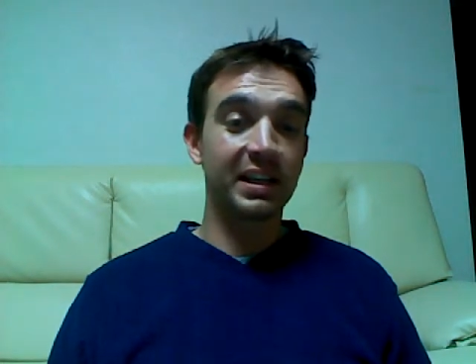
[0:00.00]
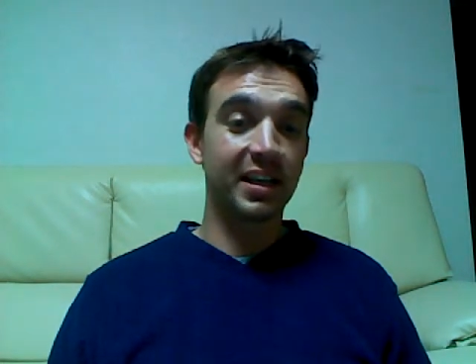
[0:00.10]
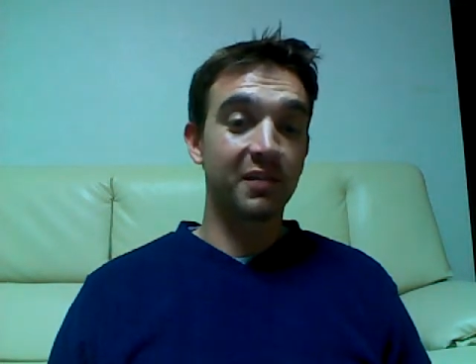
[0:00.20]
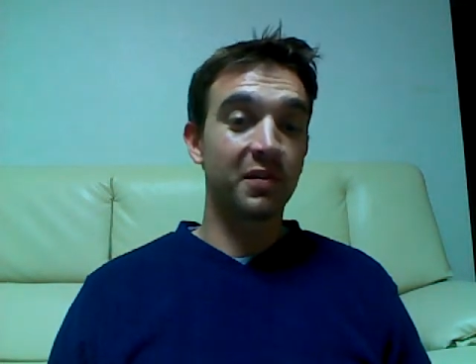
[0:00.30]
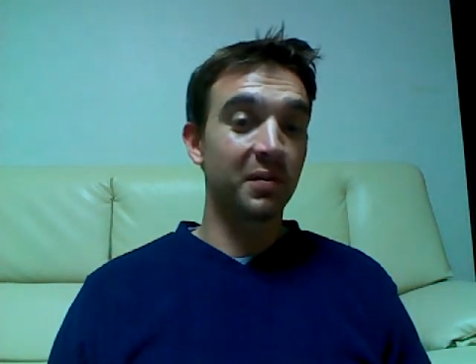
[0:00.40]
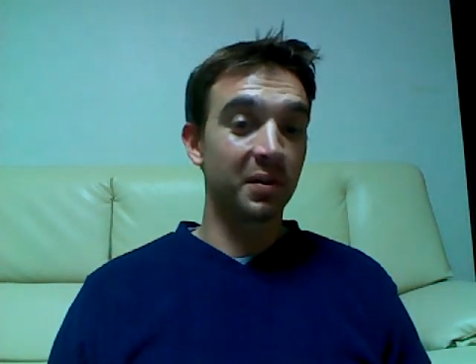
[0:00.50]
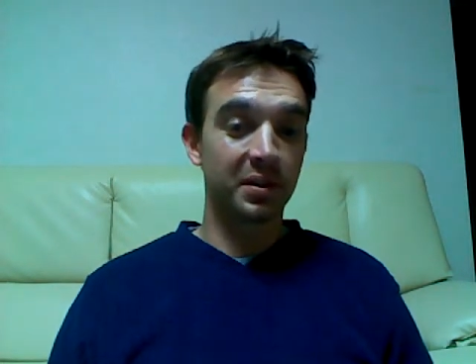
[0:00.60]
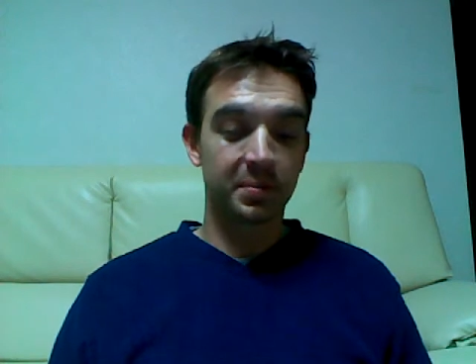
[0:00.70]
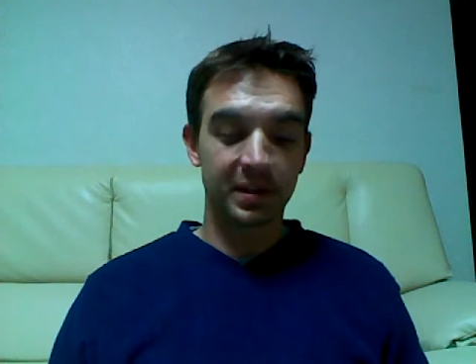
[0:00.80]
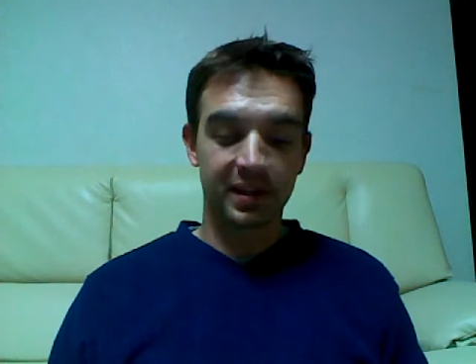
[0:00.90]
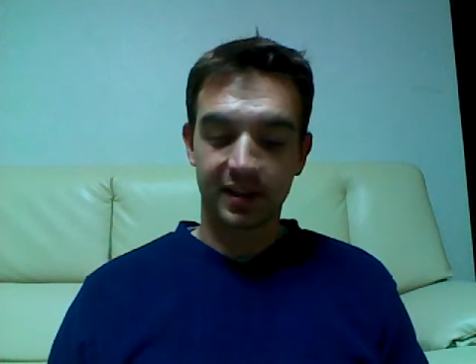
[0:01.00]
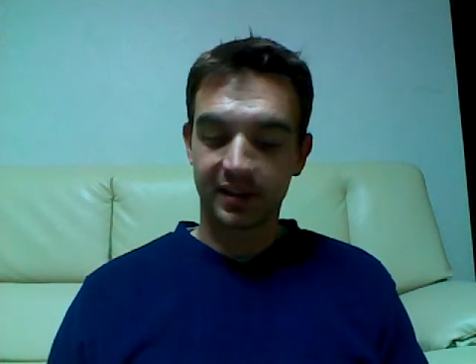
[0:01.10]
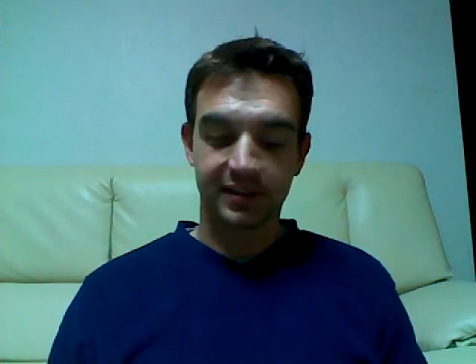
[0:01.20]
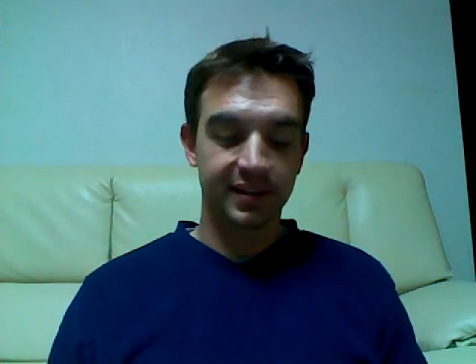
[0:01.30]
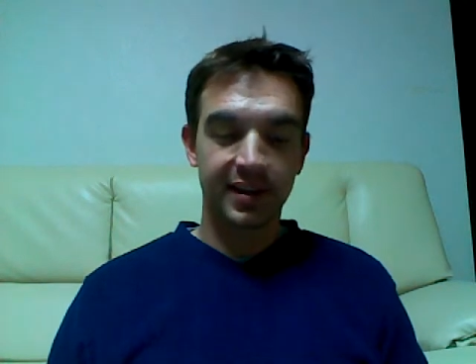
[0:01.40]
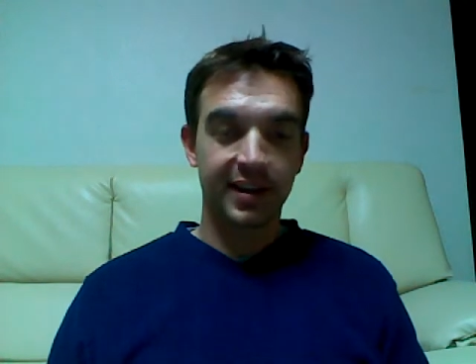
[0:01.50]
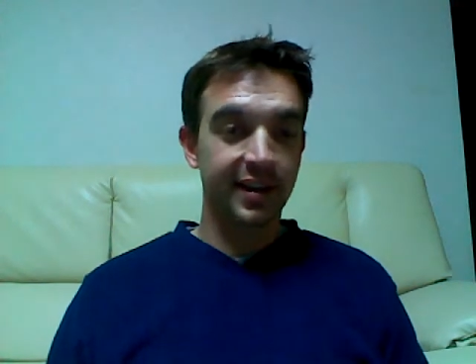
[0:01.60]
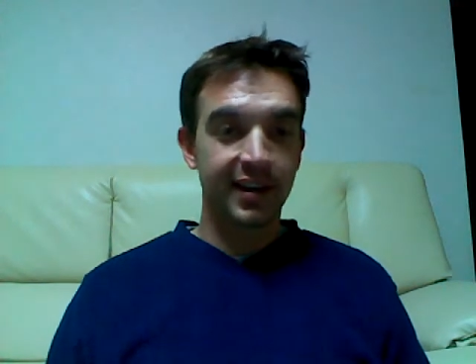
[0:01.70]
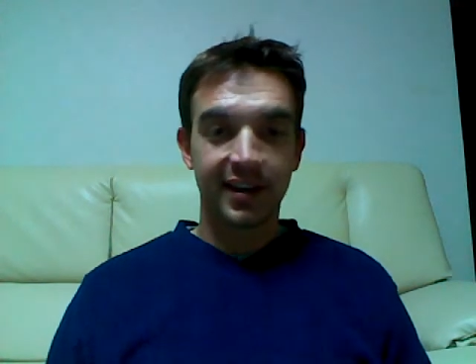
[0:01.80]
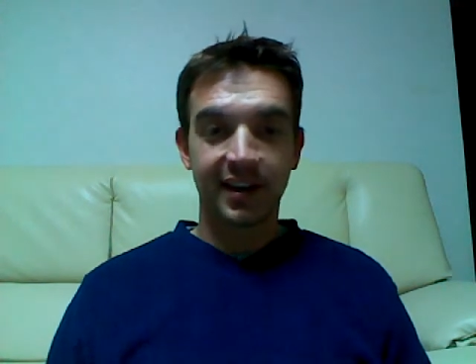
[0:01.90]
I hope I get a few of those
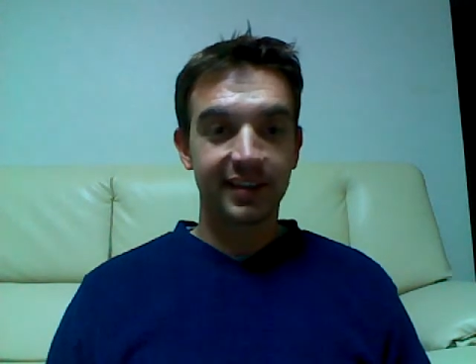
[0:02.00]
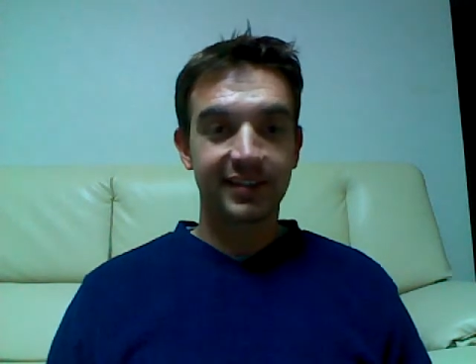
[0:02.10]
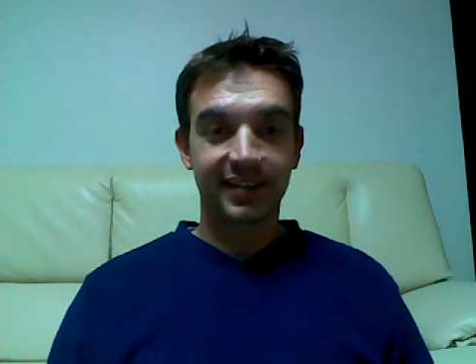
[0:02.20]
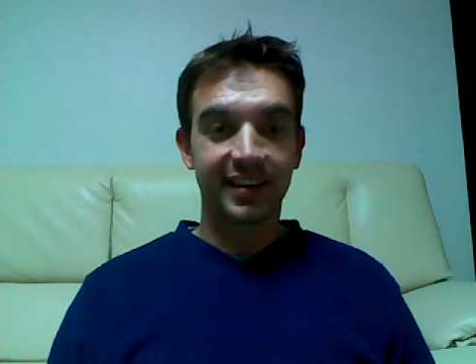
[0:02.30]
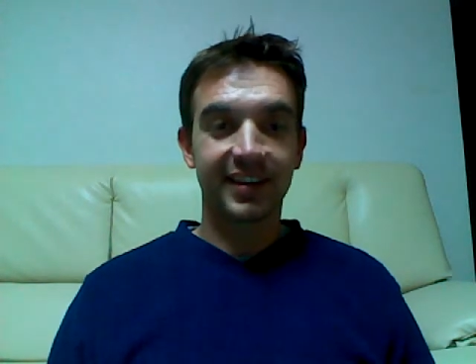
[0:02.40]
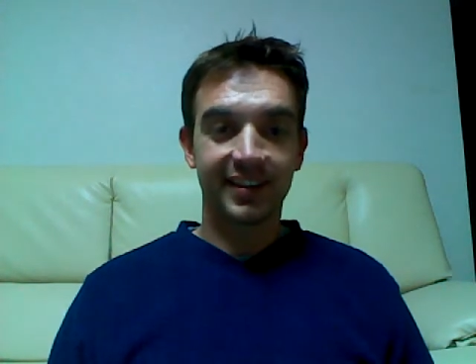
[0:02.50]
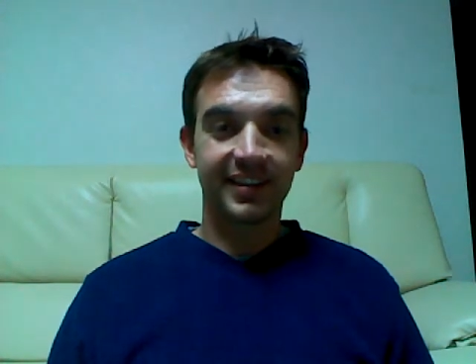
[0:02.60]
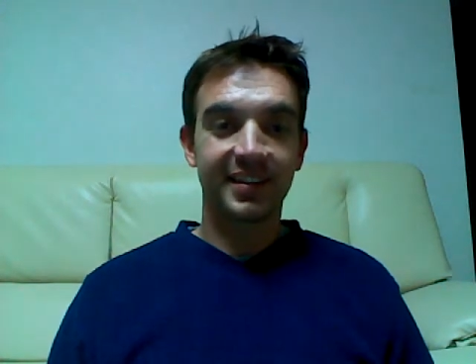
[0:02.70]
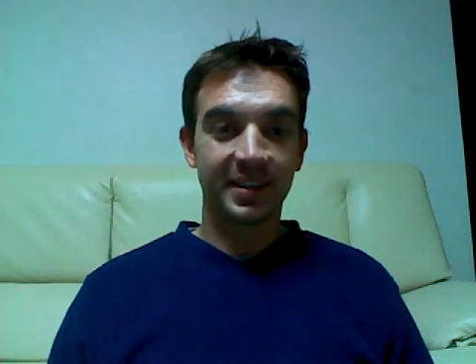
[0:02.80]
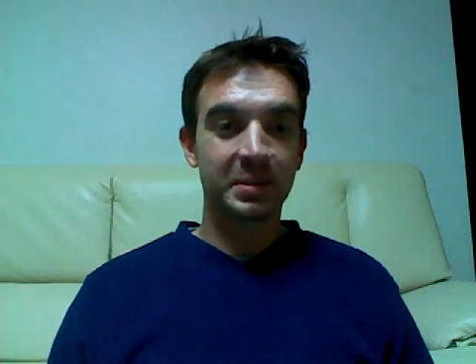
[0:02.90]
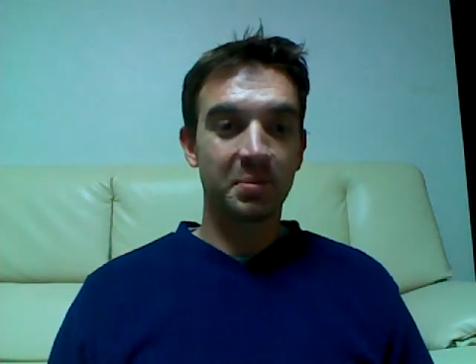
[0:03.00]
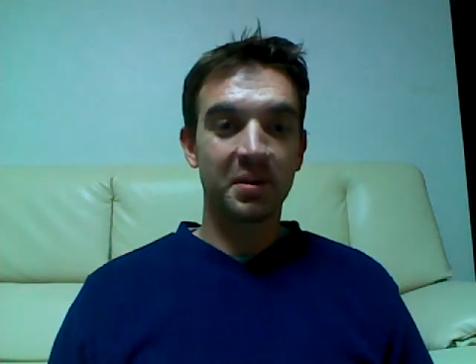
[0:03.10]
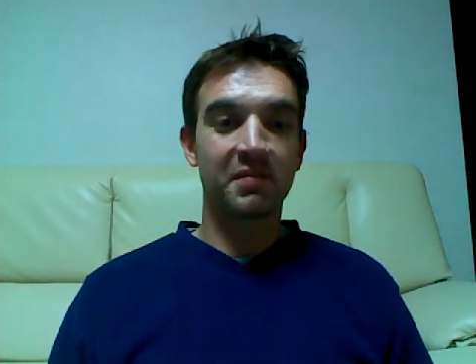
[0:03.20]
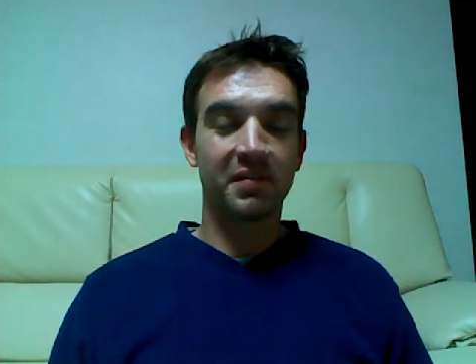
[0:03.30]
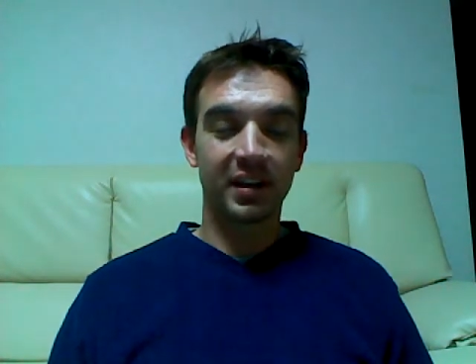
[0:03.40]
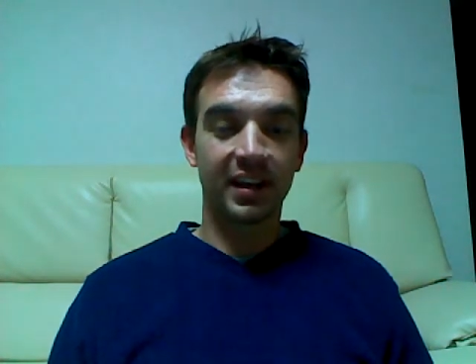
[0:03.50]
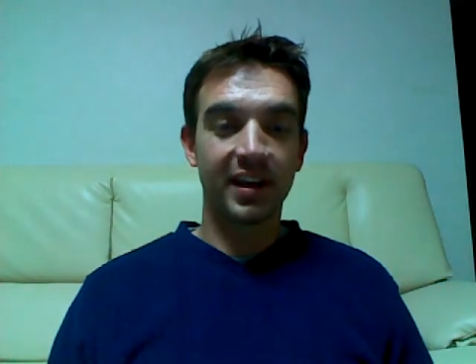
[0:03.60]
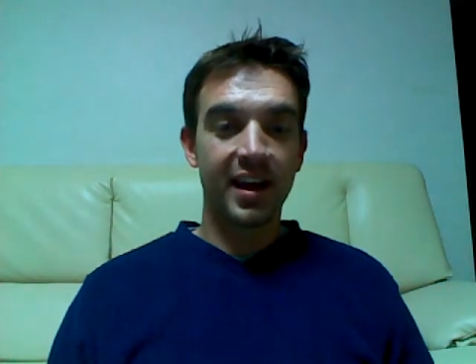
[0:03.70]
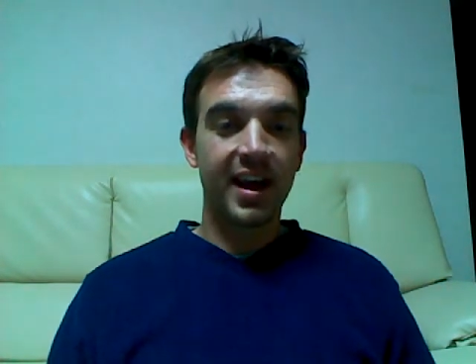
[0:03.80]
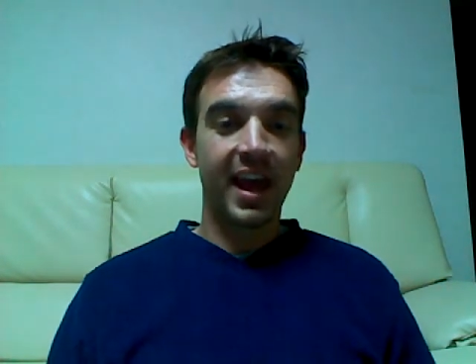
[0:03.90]
because it's uh, it's pretty
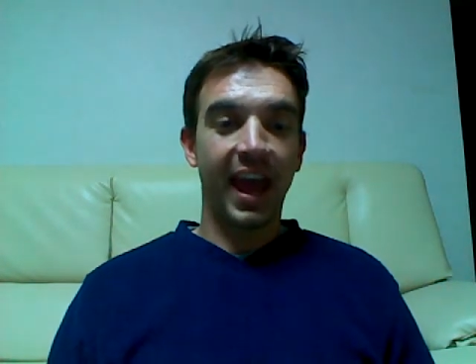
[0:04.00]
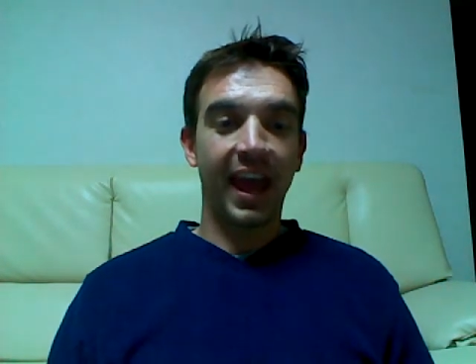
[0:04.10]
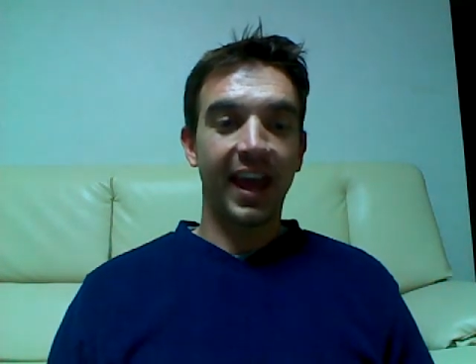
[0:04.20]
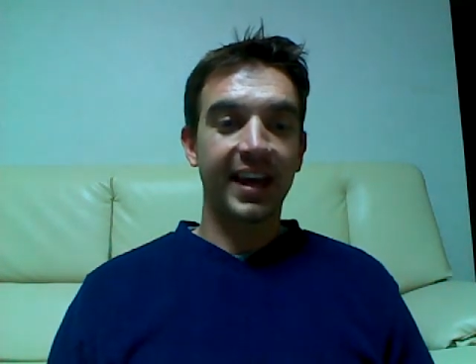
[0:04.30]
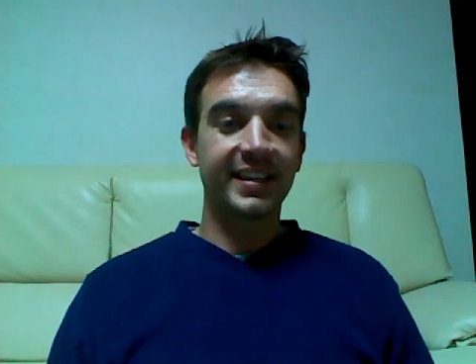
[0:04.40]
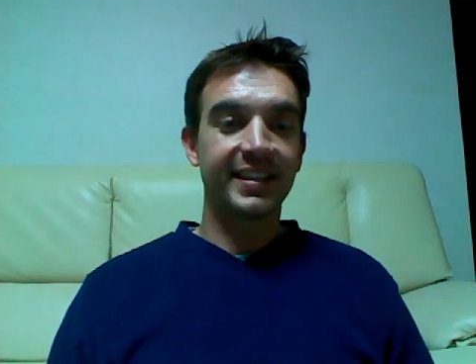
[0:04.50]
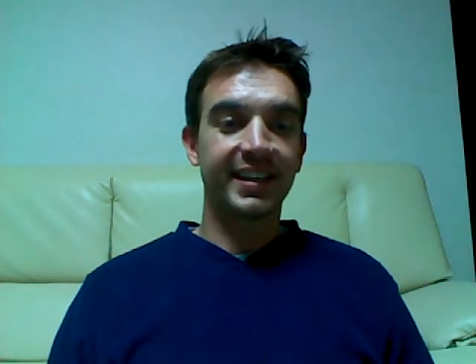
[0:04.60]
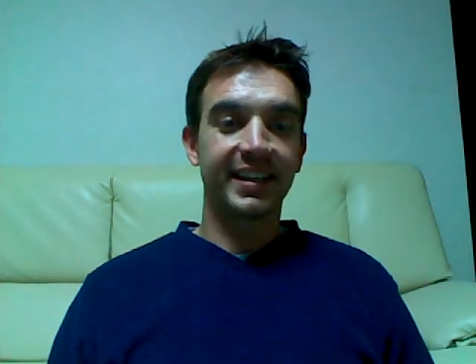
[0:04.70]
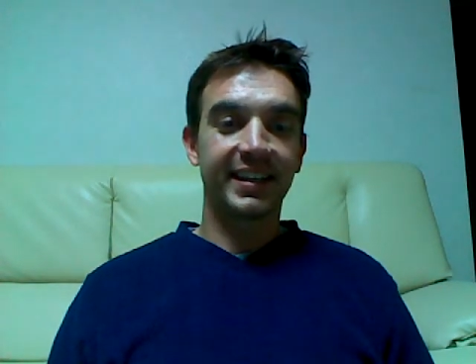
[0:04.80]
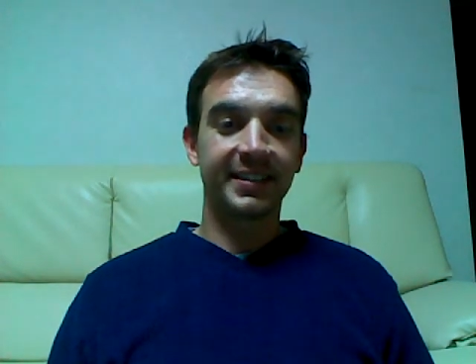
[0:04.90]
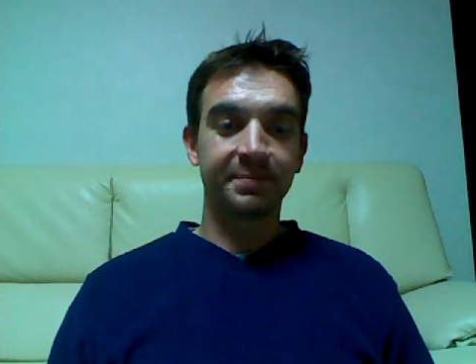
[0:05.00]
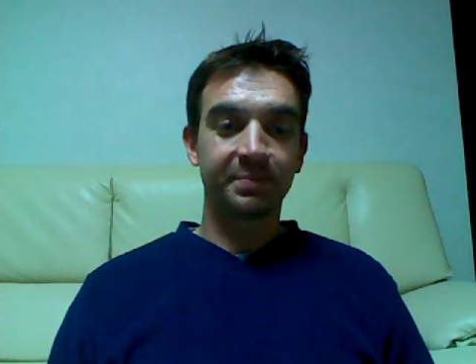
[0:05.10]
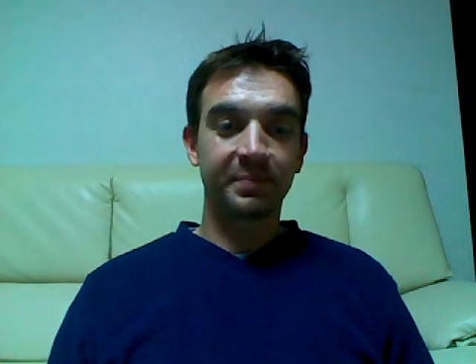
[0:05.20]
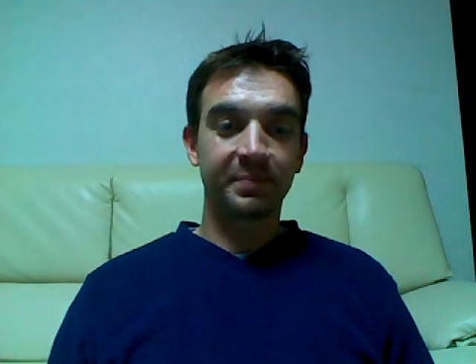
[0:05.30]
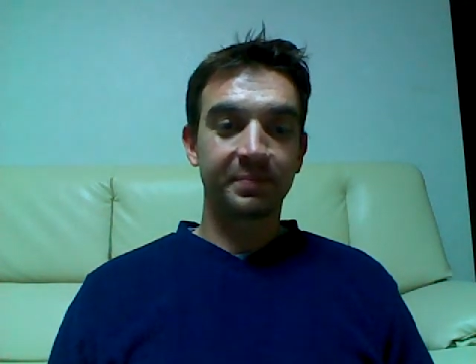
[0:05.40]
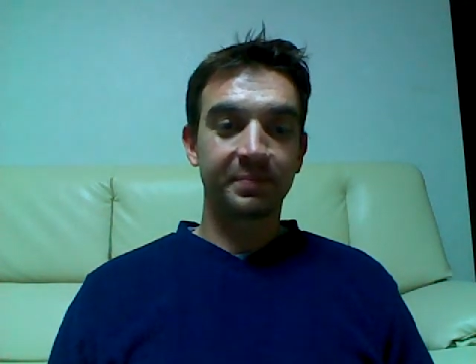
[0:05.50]
funny. And uh,